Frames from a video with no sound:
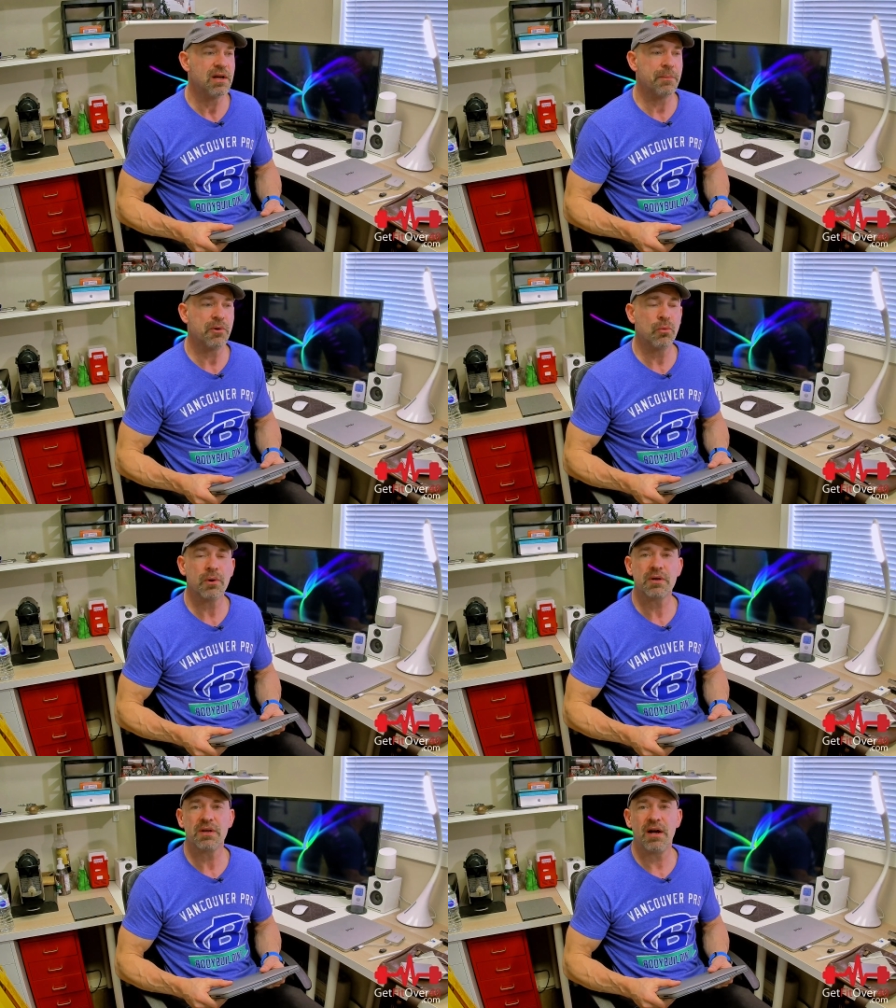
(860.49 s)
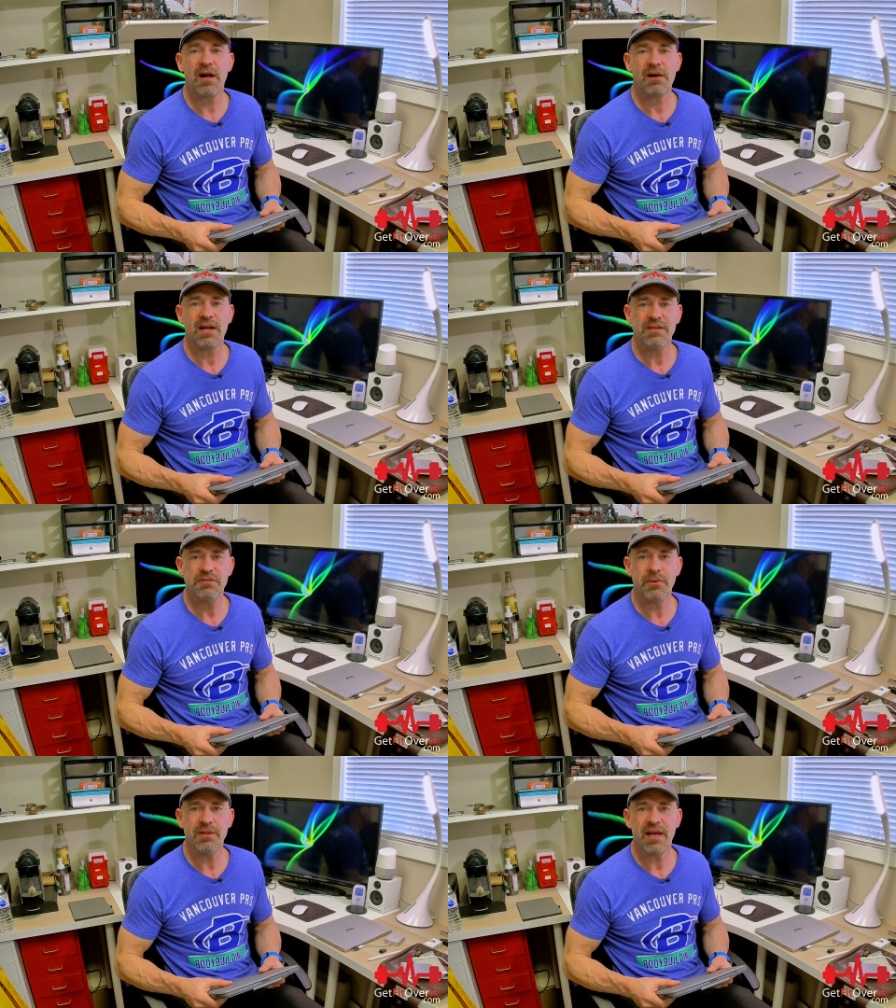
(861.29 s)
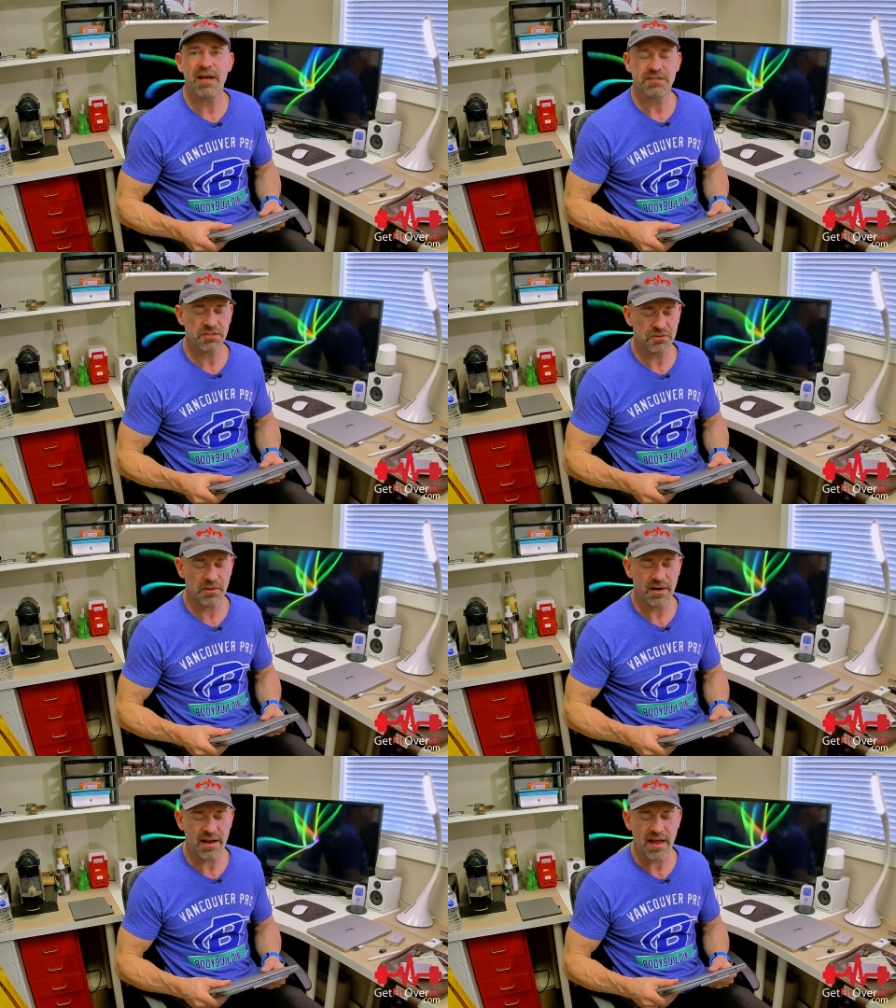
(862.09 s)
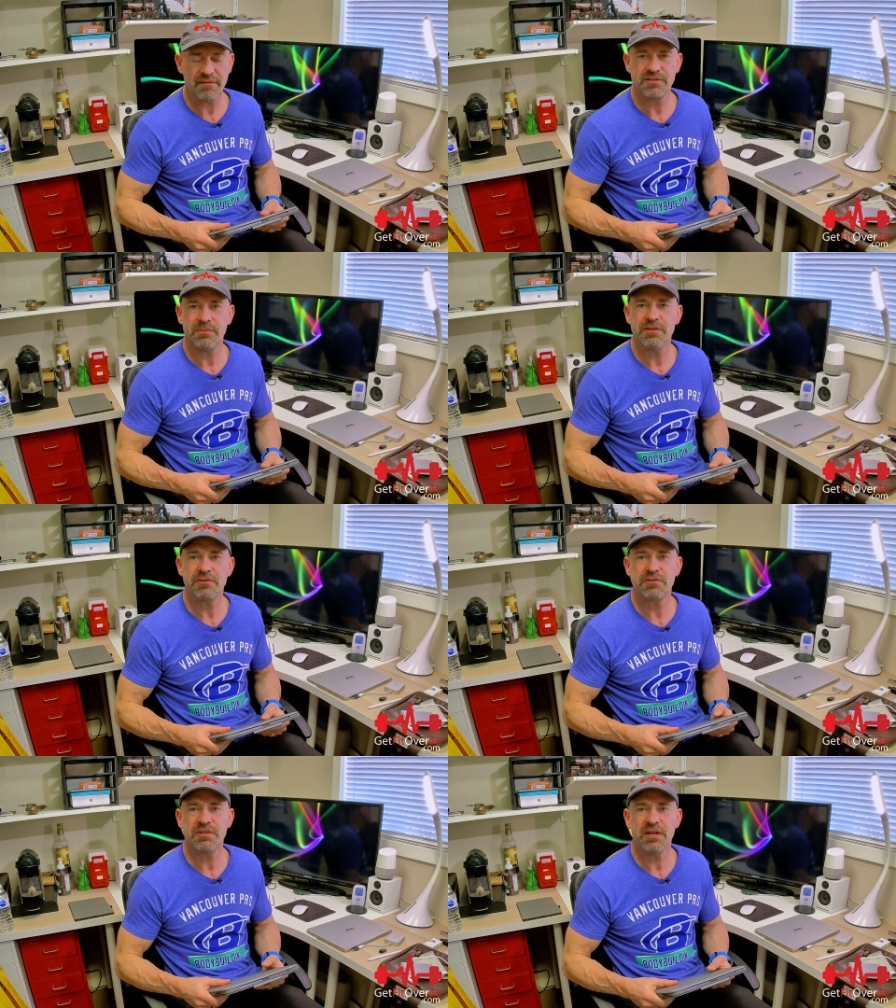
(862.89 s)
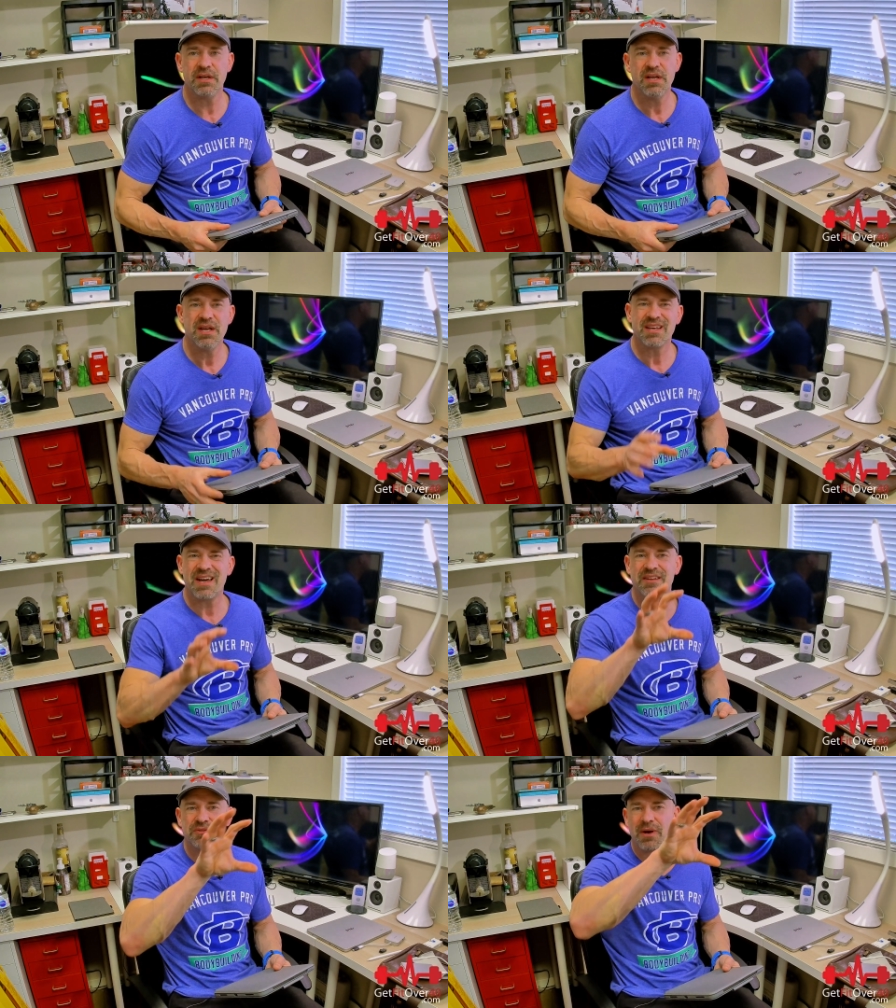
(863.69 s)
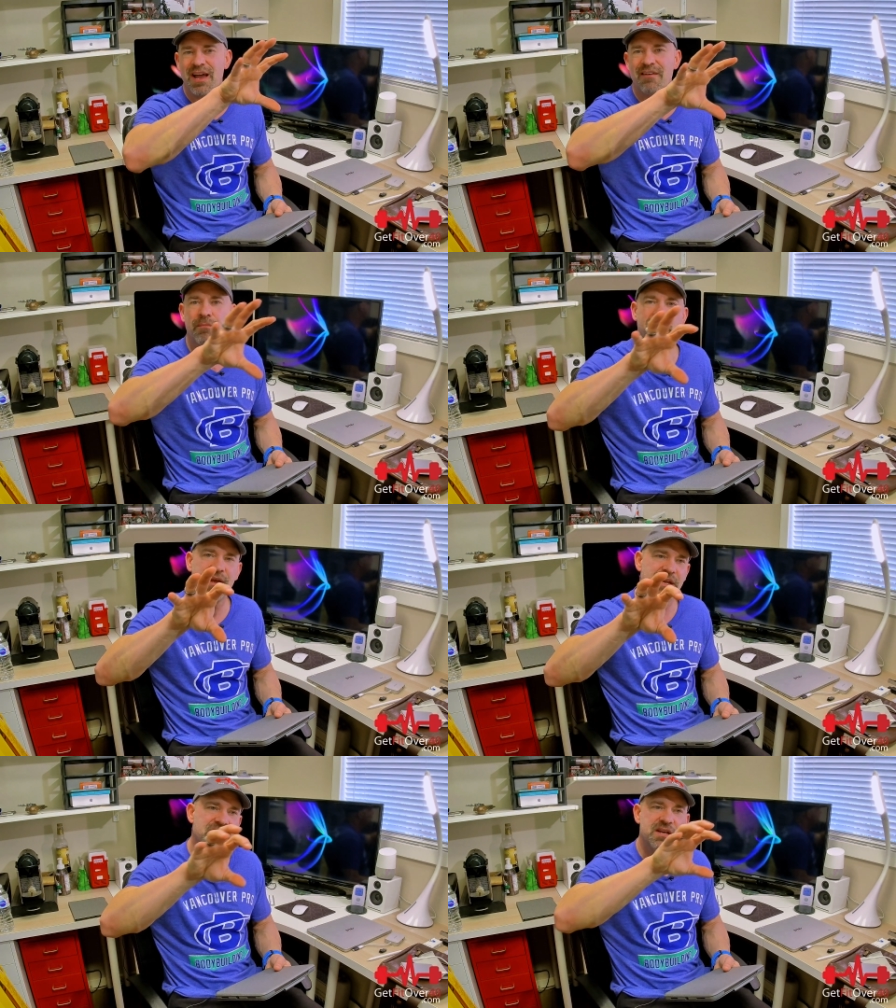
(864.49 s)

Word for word: I'm going to work uh, at doing that just so that I have some interesting kind of so I have my